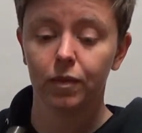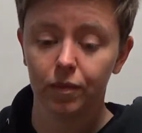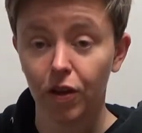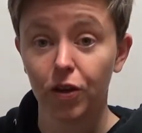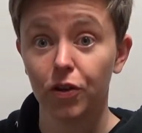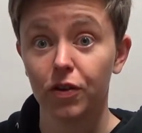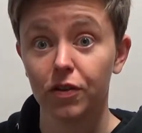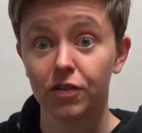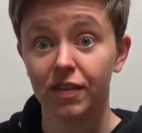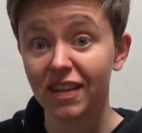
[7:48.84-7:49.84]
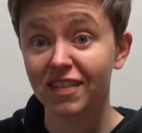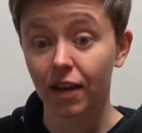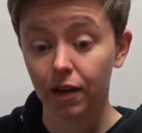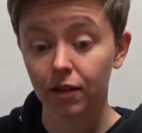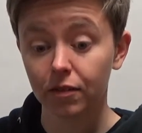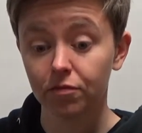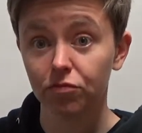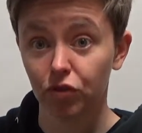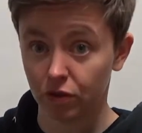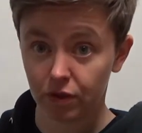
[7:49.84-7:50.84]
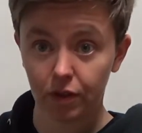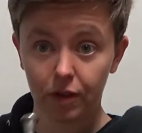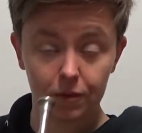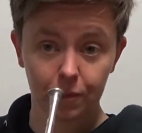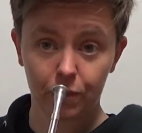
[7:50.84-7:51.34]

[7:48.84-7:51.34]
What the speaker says: You can do 6 tongue, 2 slurred.